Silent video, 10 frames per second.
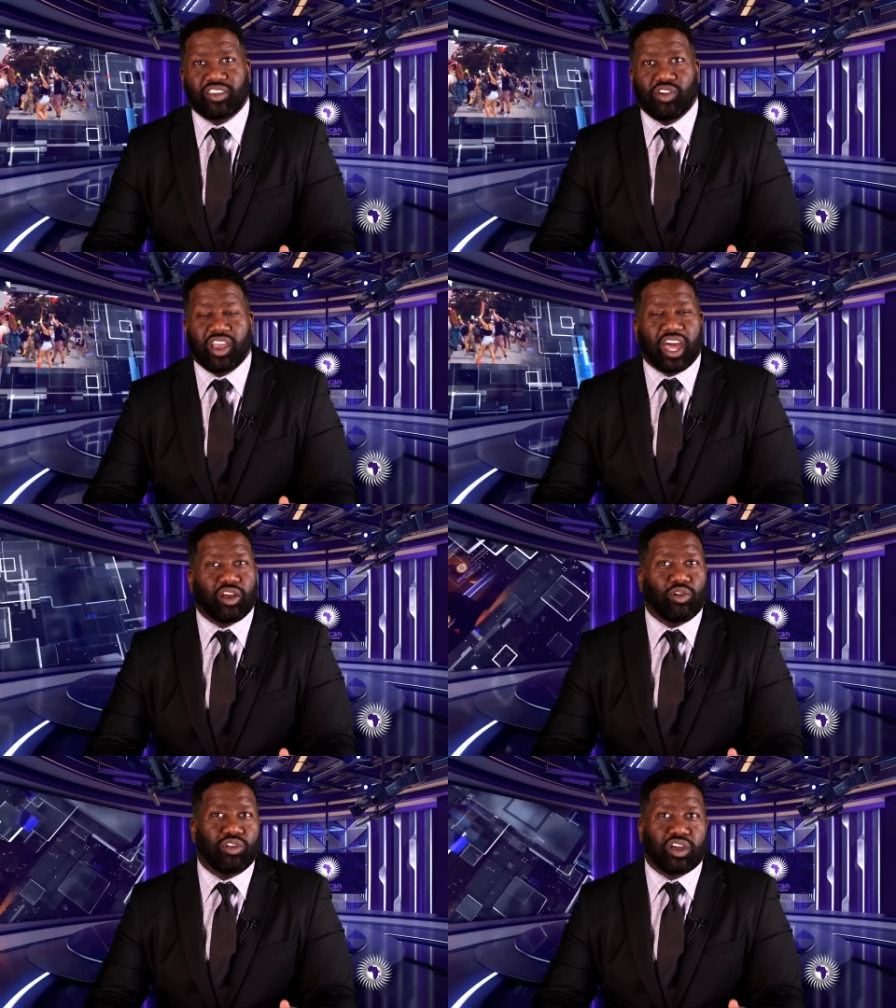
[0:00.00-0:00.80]
You ain't got to
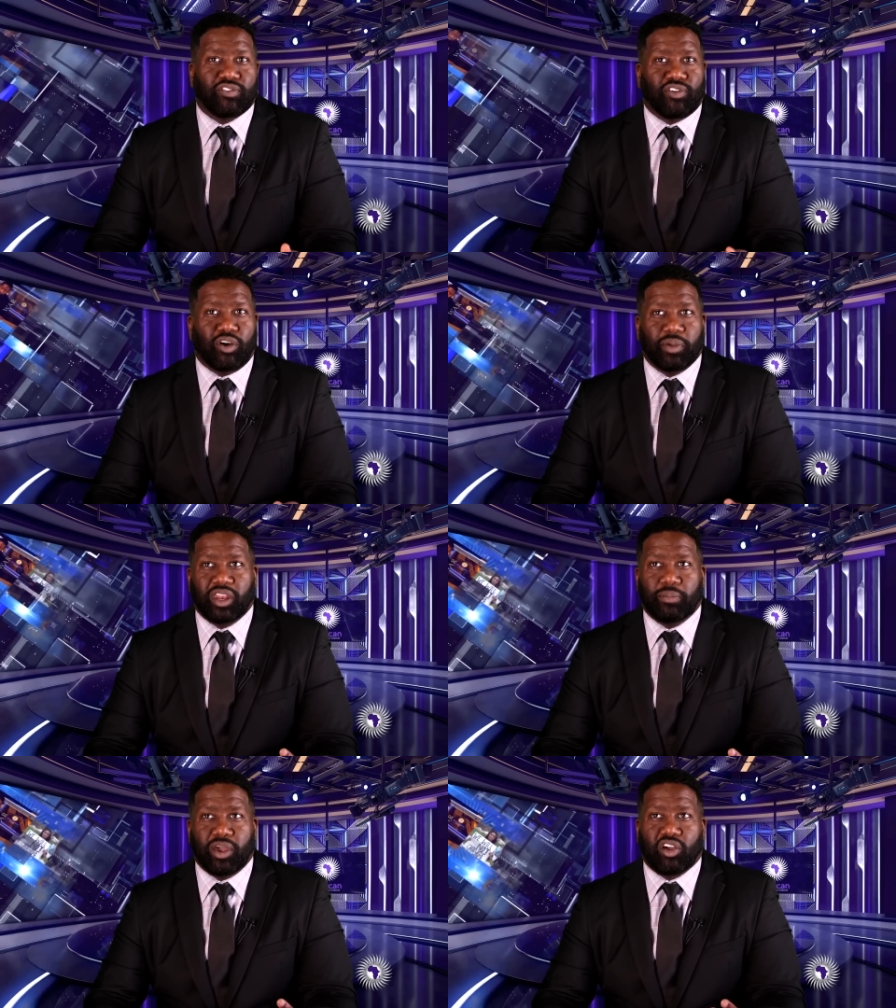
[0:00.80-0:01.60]
go looking for them. Here in
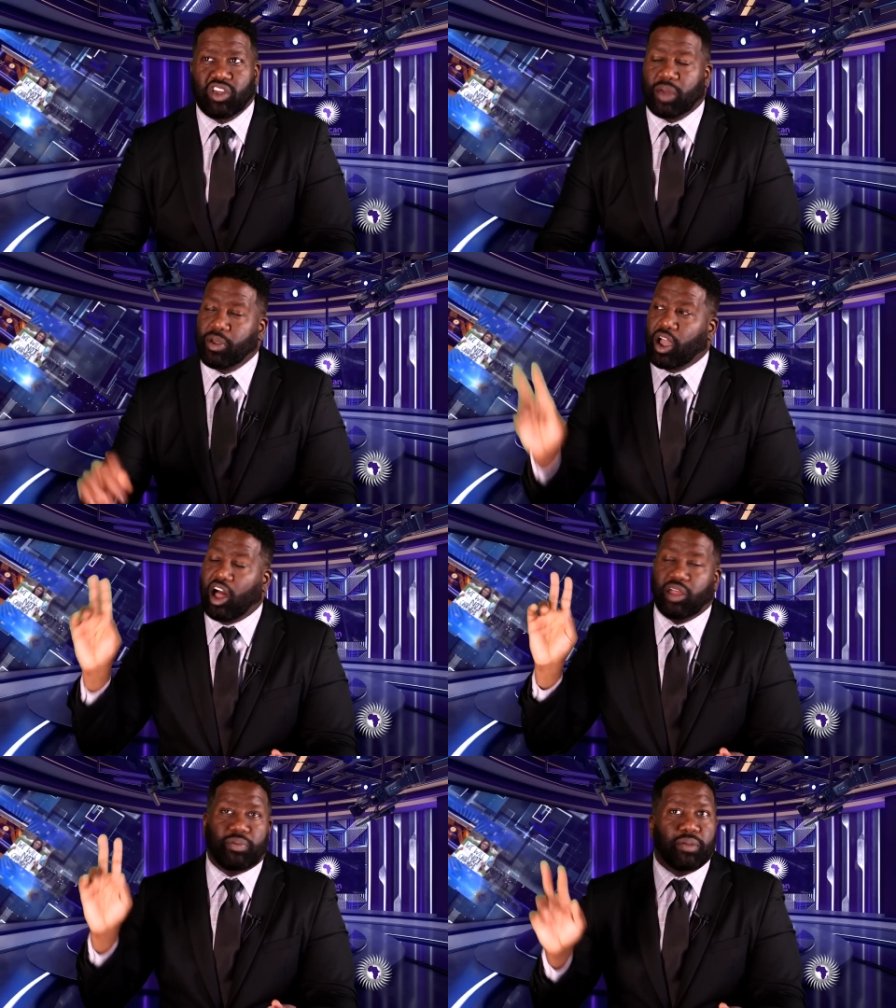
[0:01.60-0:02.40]
America, you got to be
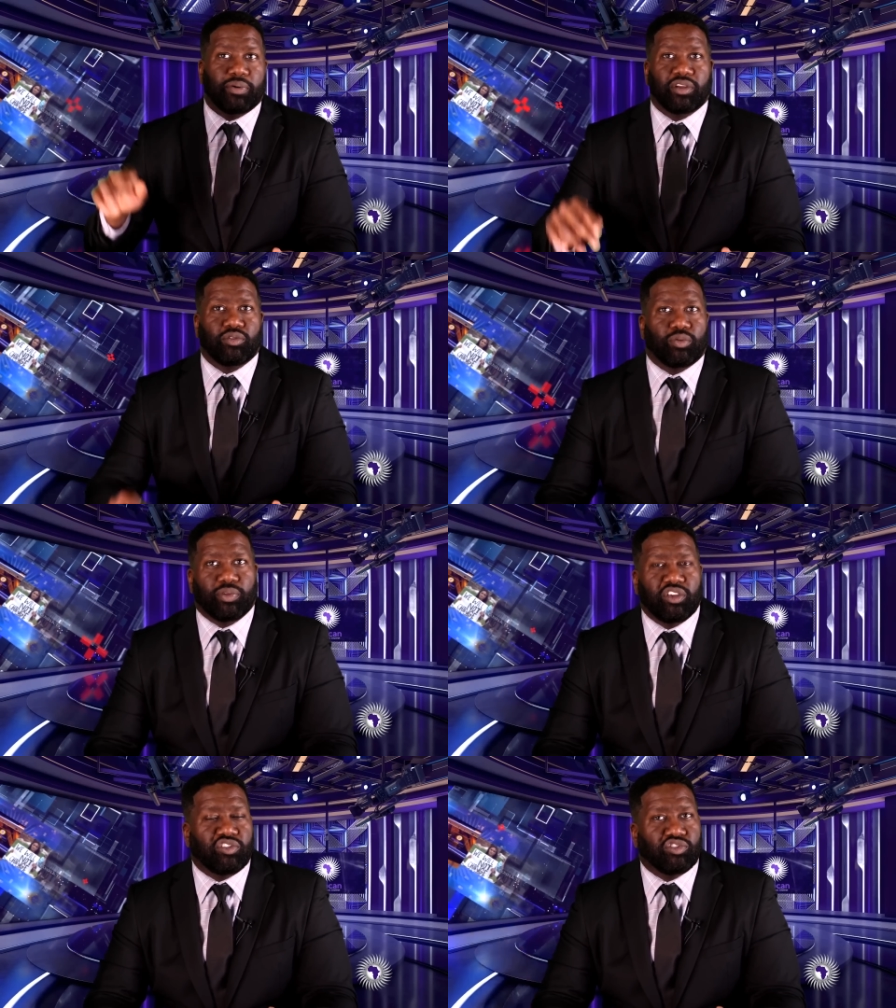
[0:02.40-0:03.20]
calling people to
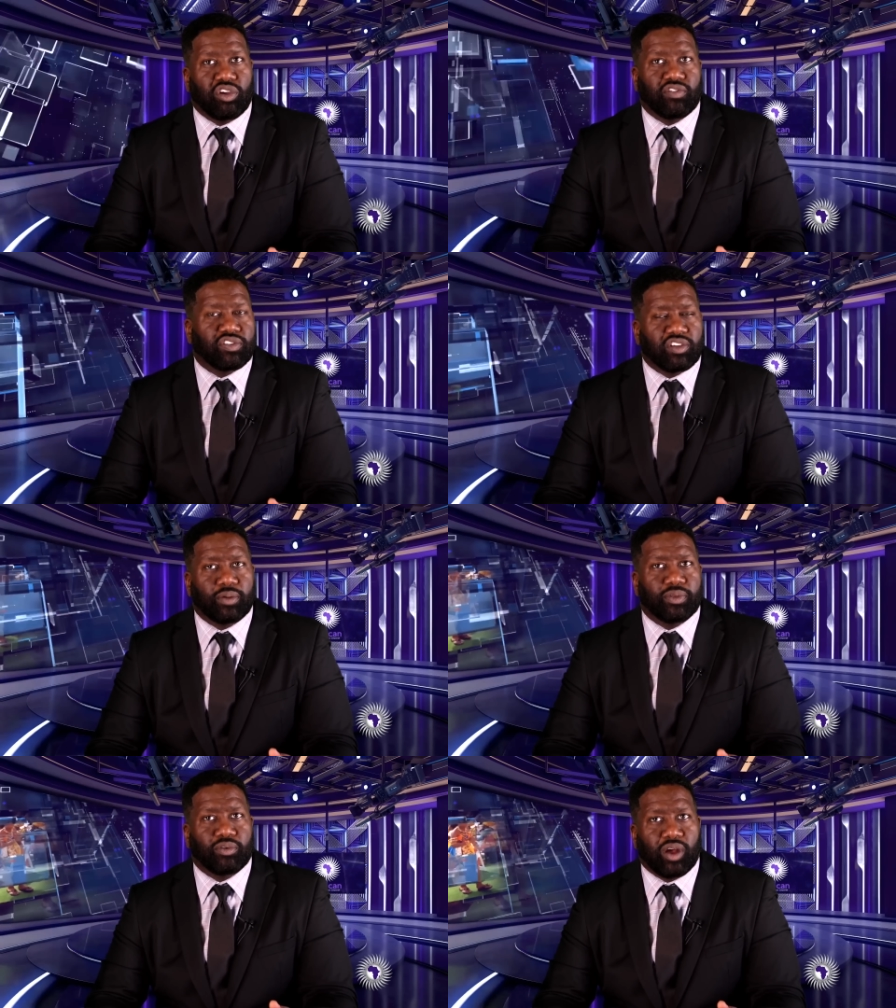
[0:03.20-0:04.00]
replace your drink for
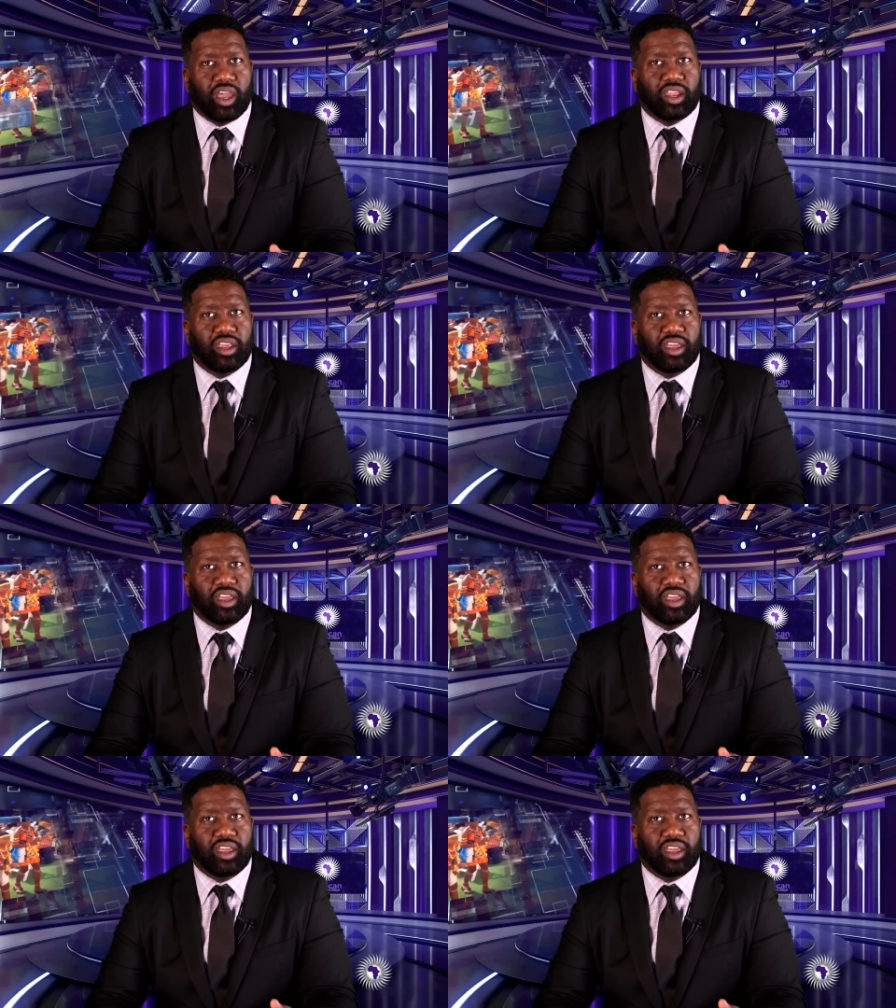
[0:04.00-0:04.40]
something, right?